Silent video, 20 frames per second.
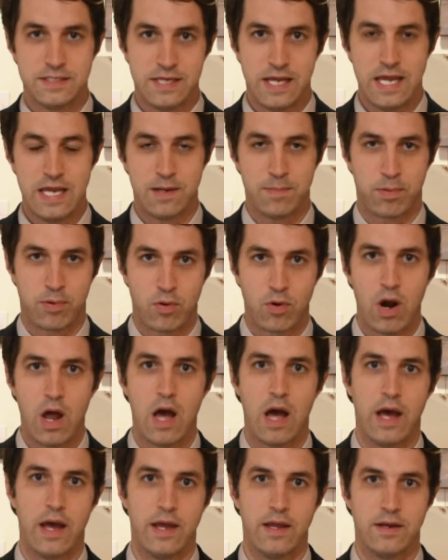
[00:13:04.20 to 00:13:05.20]
take
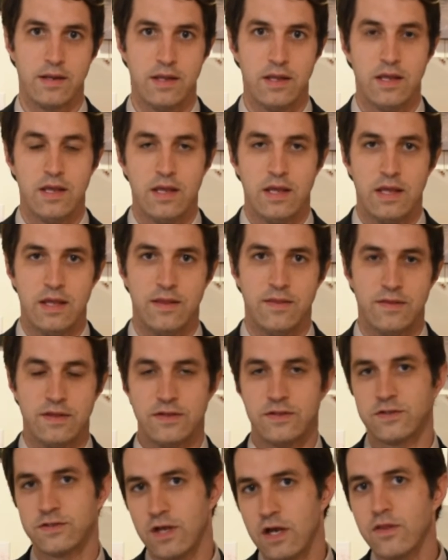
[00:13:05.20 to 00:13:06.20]
pride in the
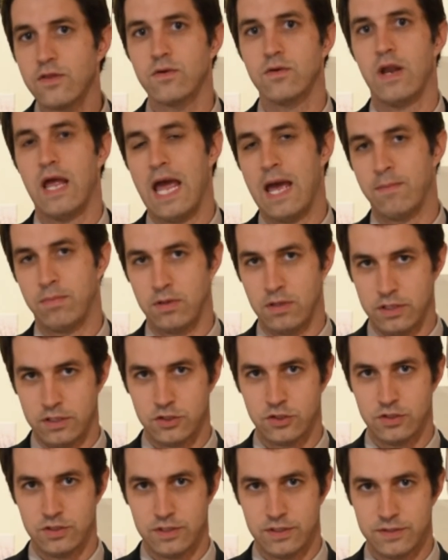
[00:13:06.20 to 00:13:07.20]
Southern
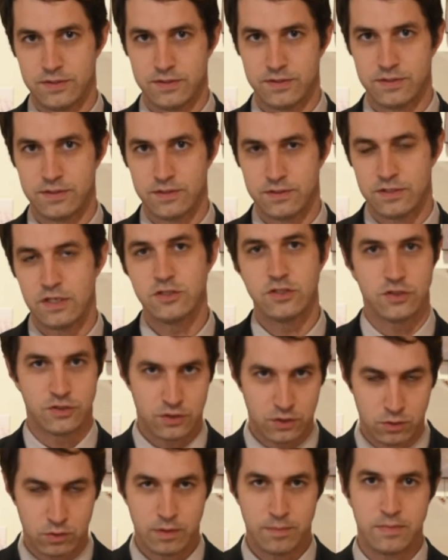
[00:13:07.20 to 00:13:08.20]
abolitionists, such as the
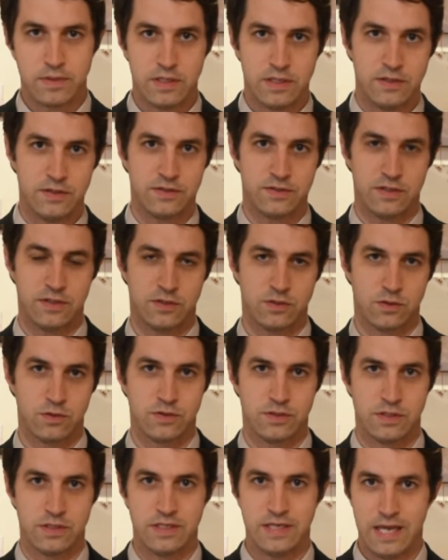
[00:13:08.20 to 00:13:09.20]
Grimke
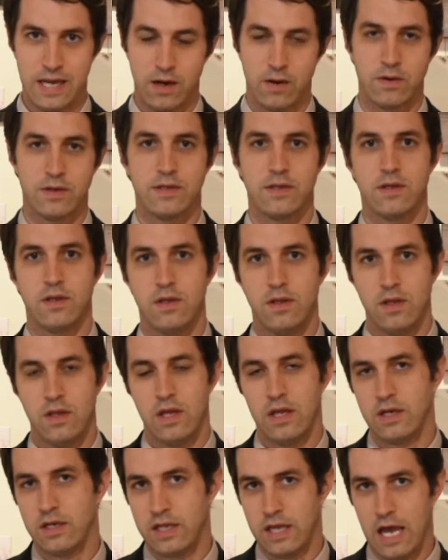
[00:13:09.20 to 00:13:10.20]
sisters and Garrett
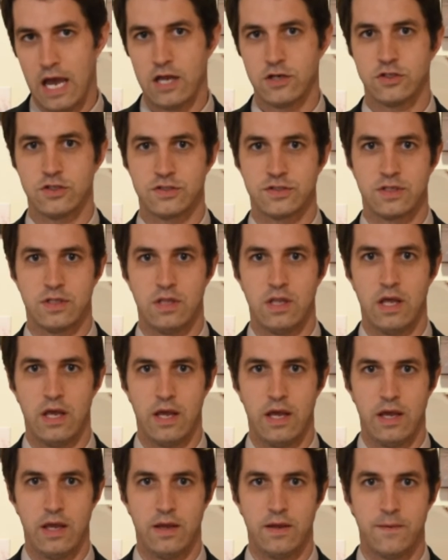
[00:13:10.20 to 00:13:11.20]
and Cassius
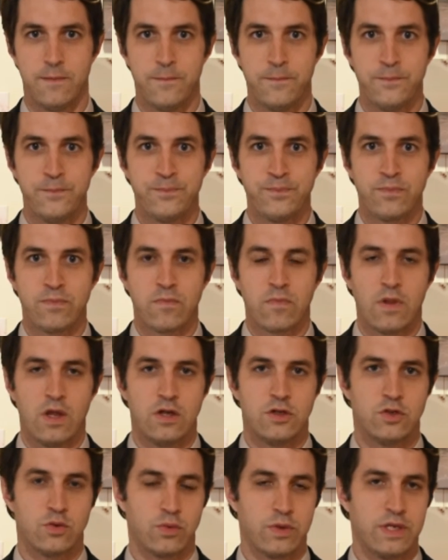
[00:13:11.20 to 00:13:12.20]
Clay,
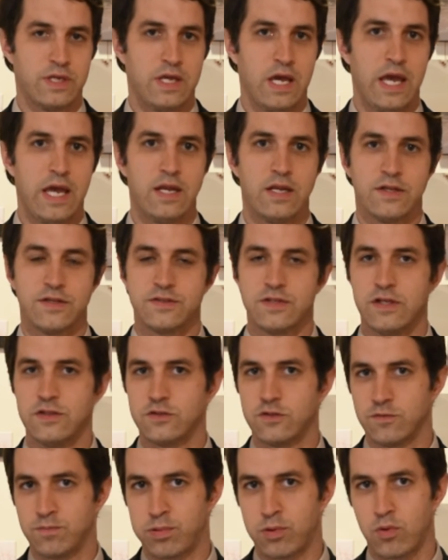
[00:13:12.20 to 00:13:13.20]
to regain a
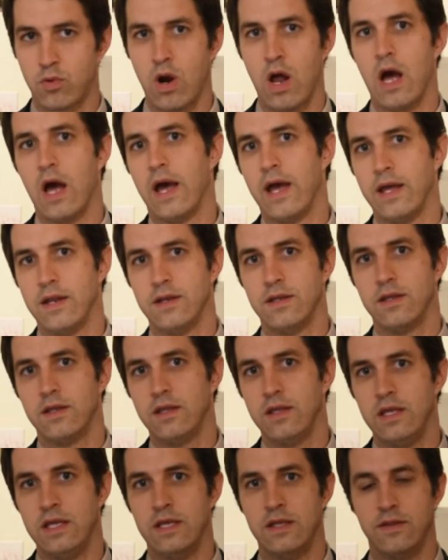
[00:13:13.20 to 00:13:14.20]
sense of pride
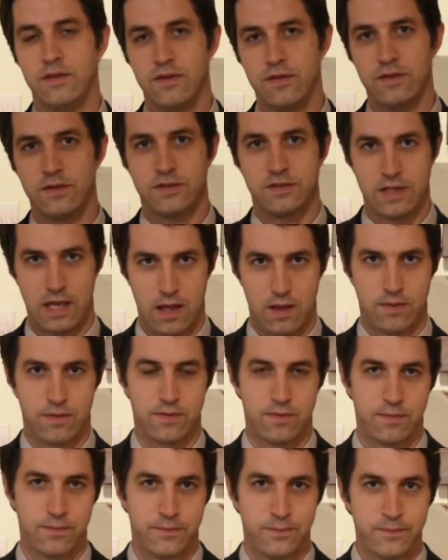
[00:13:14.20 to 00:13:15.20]
in the South.
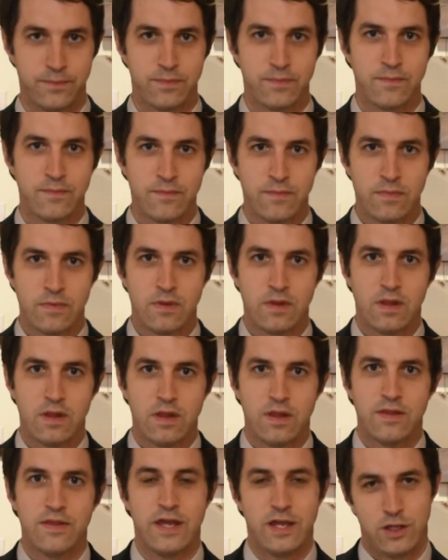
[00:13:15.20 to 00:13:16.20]

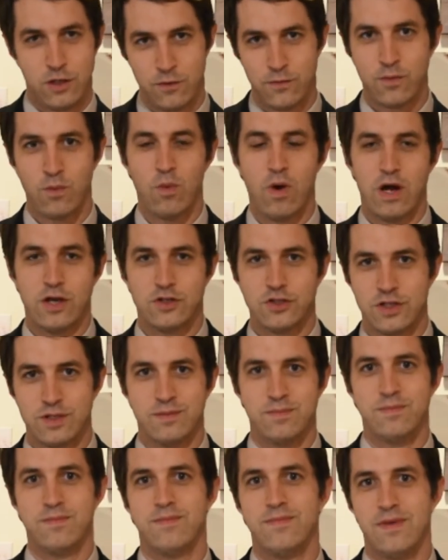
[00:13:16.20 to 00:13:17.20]
Thank you for watching.
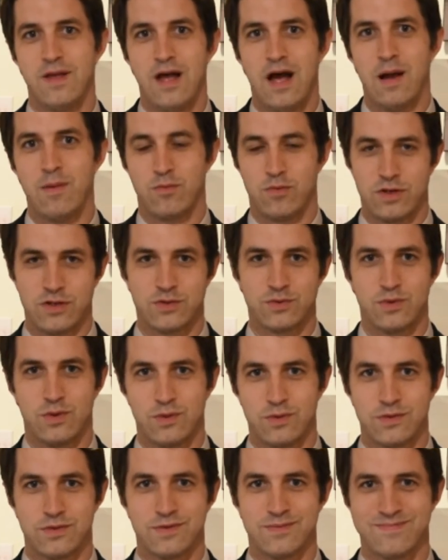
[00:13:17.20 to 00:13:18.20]
I'm Russ
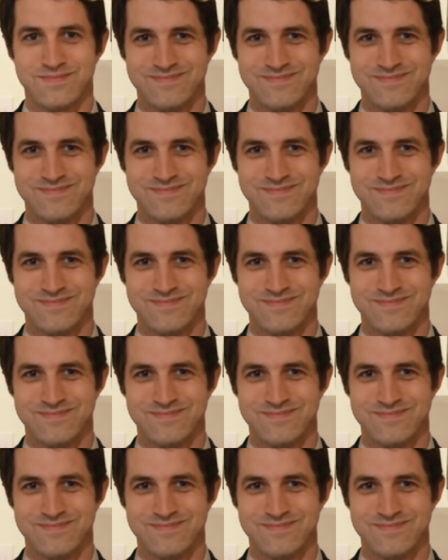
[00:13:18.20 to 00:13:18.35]
Rose.